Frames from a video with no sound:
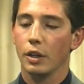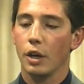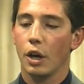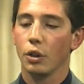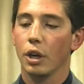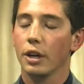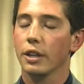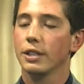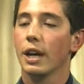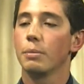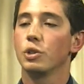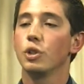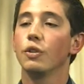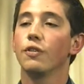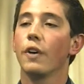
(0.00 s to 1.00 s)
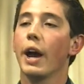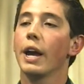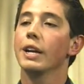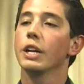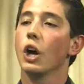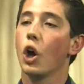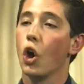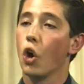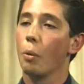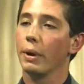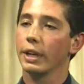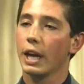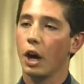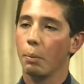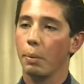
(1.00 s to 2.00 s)
a lot of the times you find a home
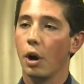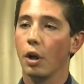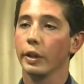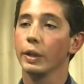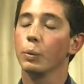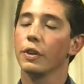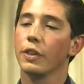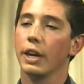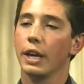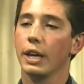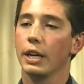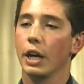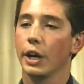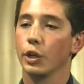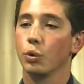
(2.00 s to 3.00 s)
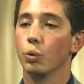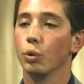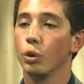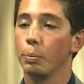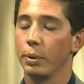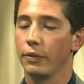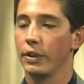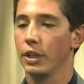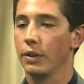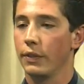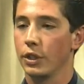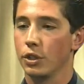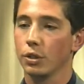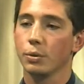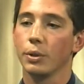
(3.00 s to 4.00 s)
at Cal Poly within a group of
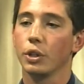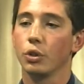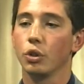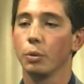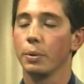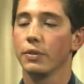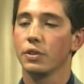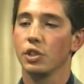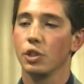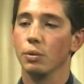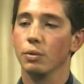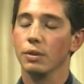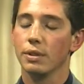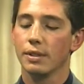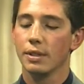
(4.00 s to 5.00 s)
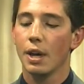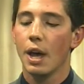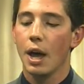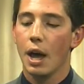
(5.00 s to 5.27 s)
individuals, with a group of students.